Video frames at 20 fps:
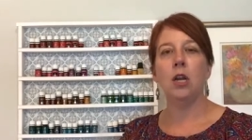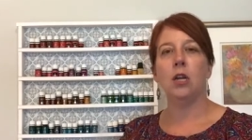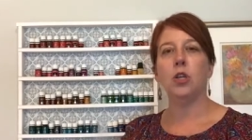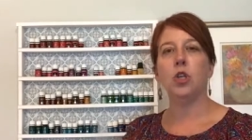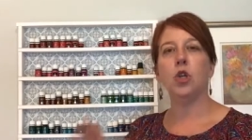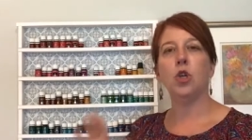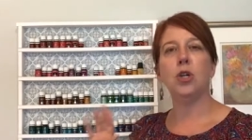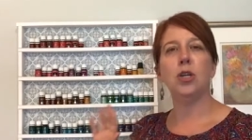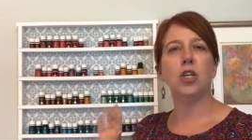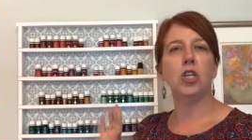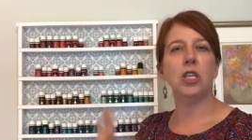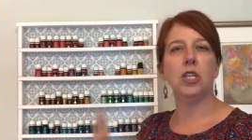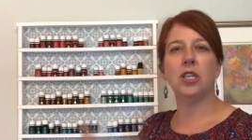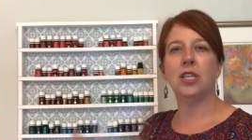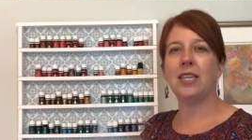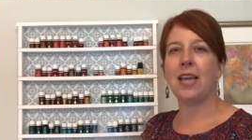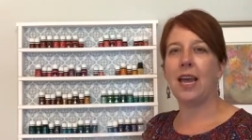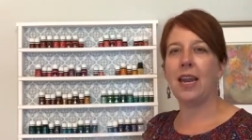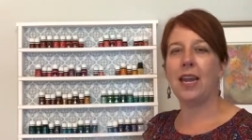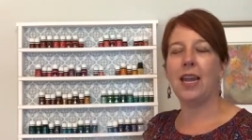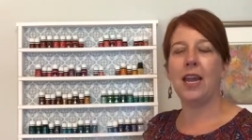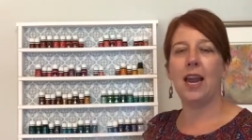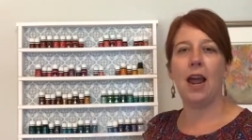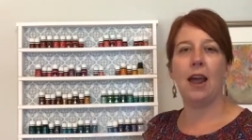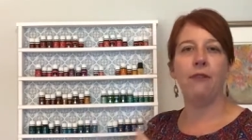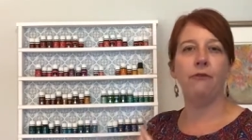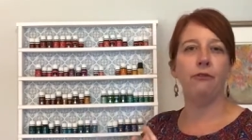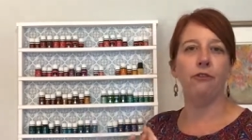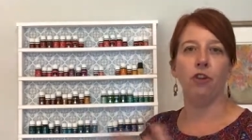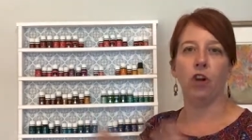so you can just set it
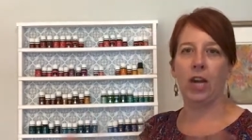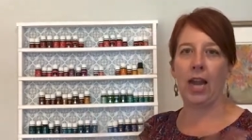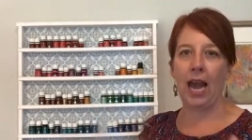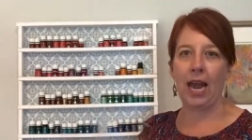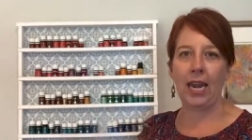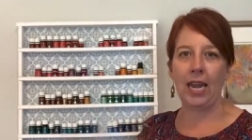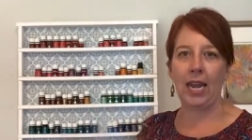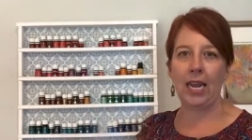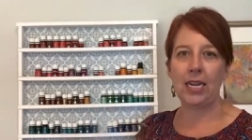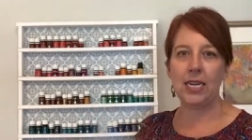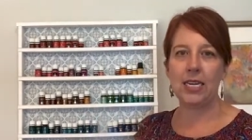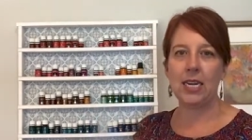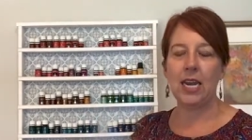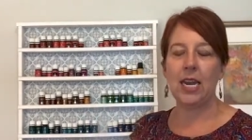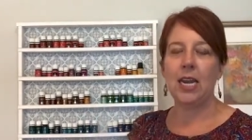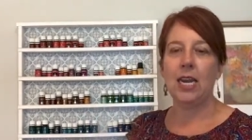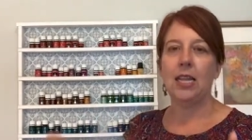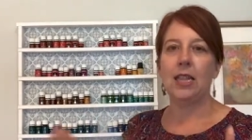and forget it.